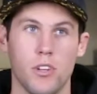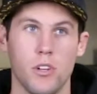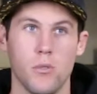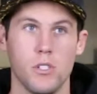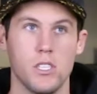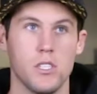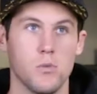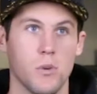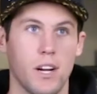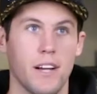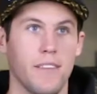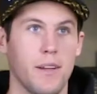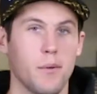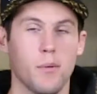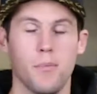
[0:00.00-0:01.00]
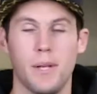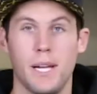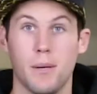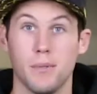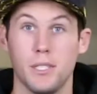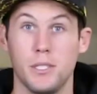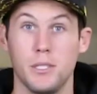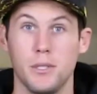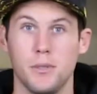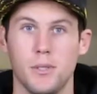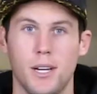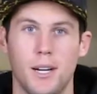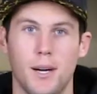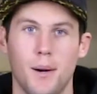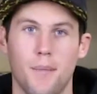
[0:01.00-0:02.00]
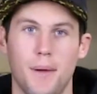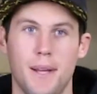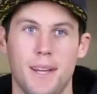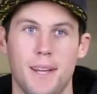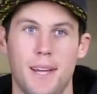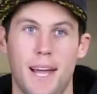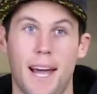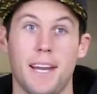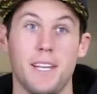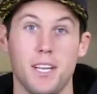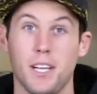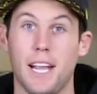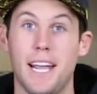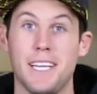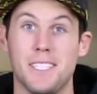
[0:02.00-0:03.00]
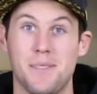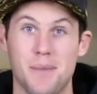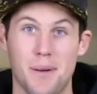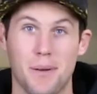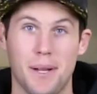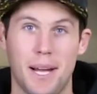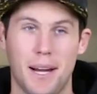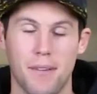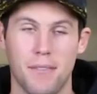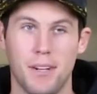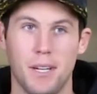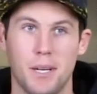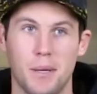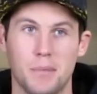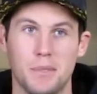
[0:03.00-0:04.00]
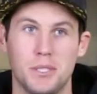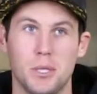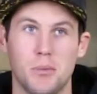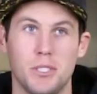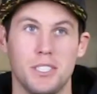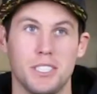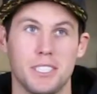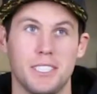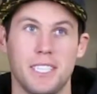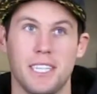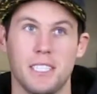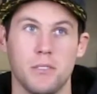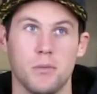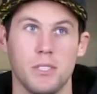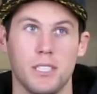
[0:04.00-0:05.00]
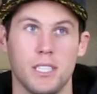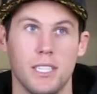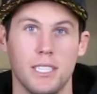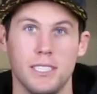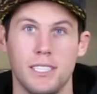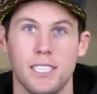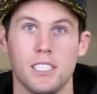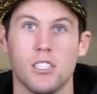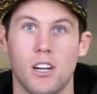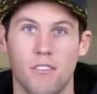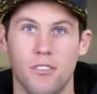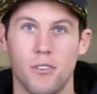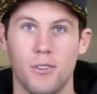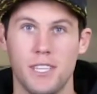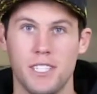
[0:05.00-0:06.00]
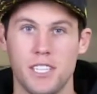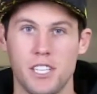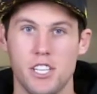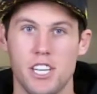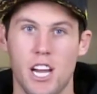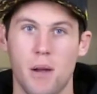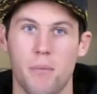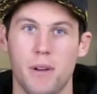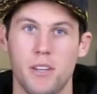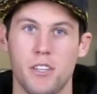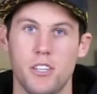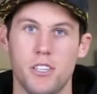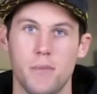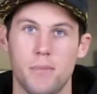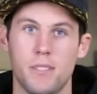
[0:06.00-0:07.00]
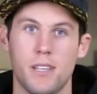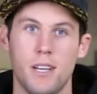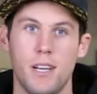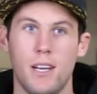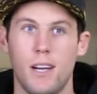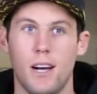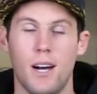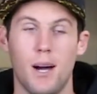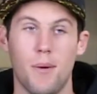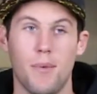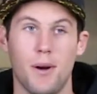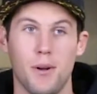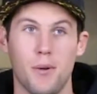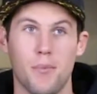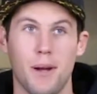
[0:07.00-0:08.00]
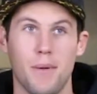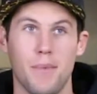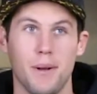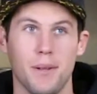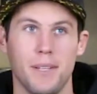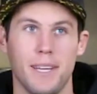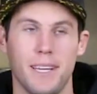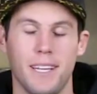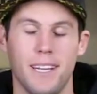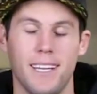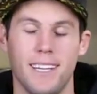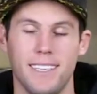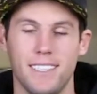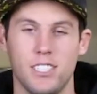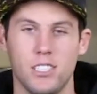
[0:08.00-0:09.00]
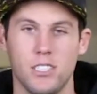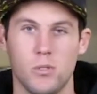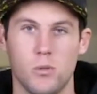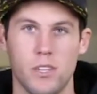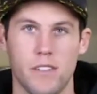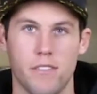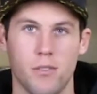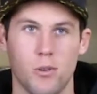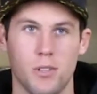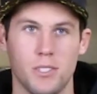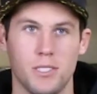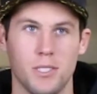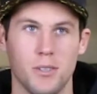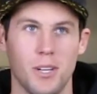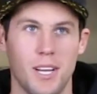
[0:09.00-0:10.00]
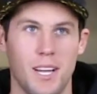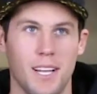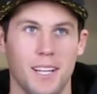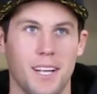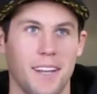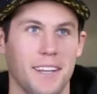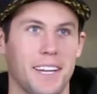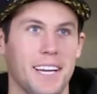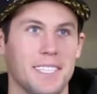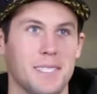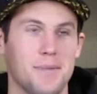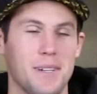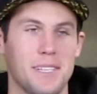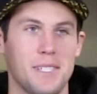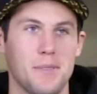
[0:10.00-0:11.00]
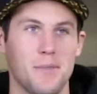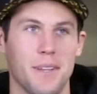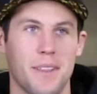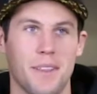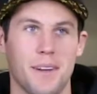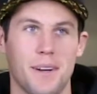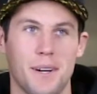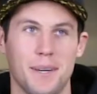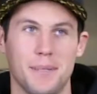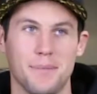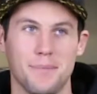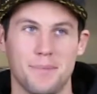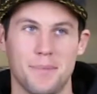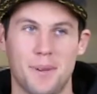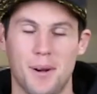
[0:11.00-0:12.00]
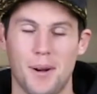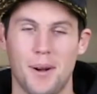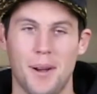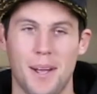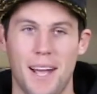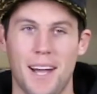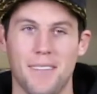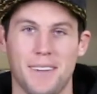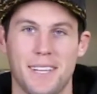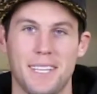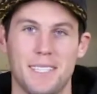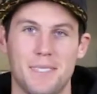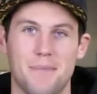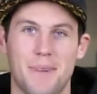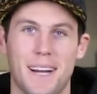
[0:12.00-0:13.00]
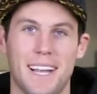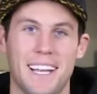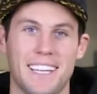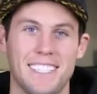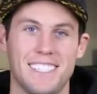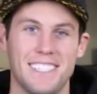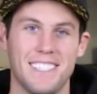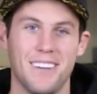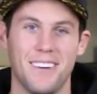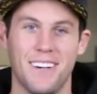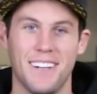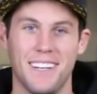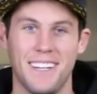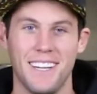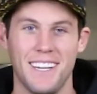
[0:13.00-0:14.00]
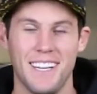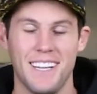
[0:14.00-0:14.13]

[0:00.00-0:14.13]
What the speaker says: you, which is what I've been able to do at a young age, to be able to have so much success with 6 off-road racing championships under my belt at just 24. So a lot of the guys I'm racing with have kids my age. So